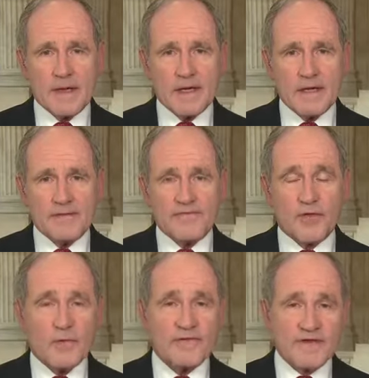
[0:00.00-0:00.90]
uh, the
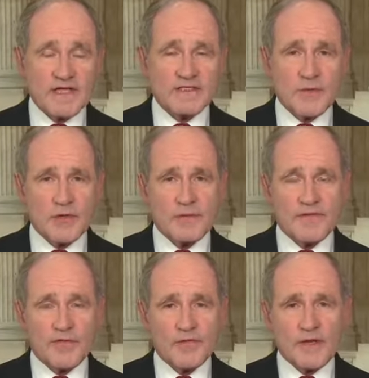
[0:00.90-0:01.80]
form of testimony
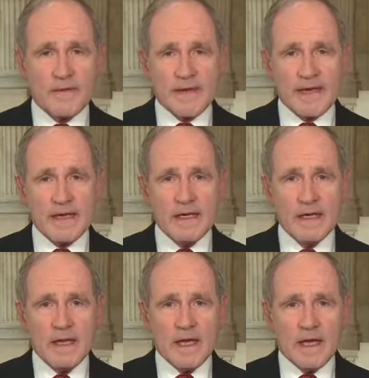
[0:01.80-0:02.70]
before the committee,
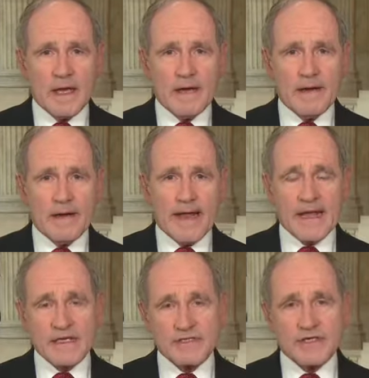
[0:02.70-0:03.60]
uh,
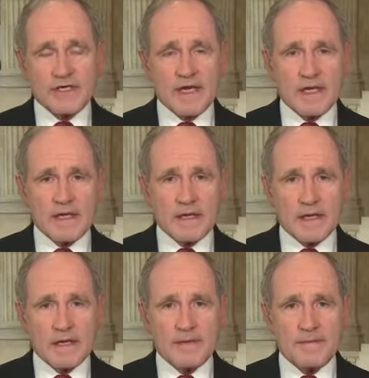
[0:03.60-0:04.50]
and it's going to take
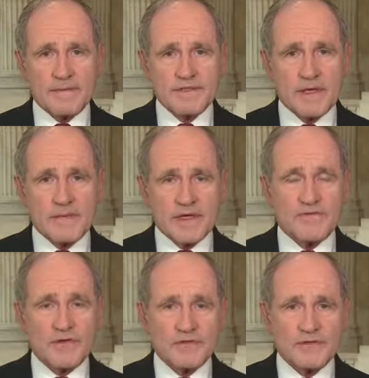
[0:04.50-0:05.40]
some
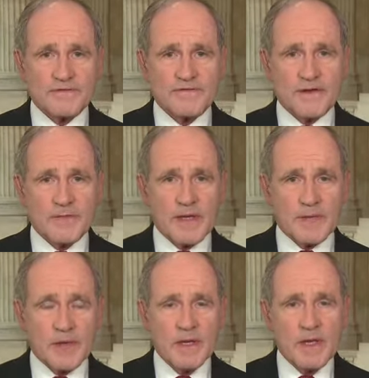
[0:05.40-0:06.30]
interviews of
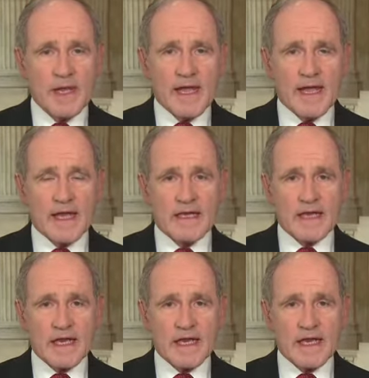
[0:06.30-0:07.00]
people, and